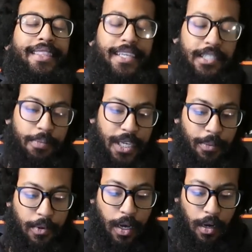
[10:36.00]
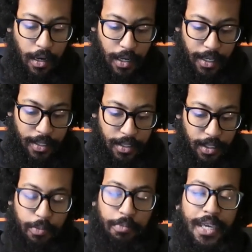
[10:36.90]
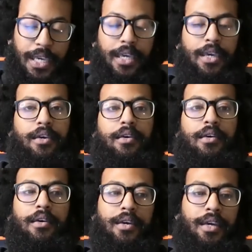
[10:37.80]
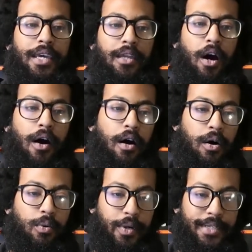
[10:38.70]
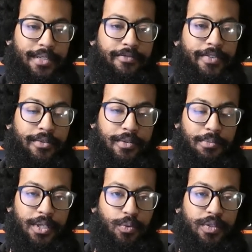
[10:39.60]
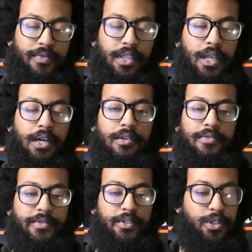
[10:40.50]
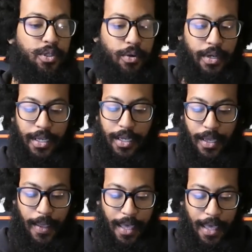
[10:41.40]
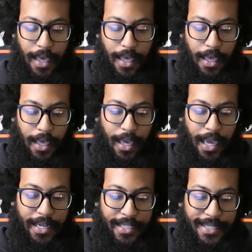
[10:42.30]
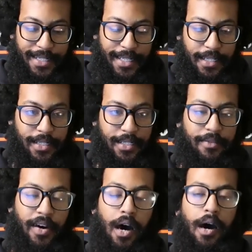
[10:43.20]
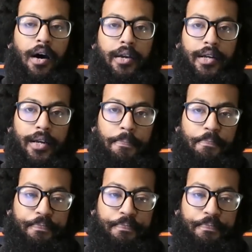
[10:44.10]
these people are to me, it always fills me with love, joy, and a sense of honor.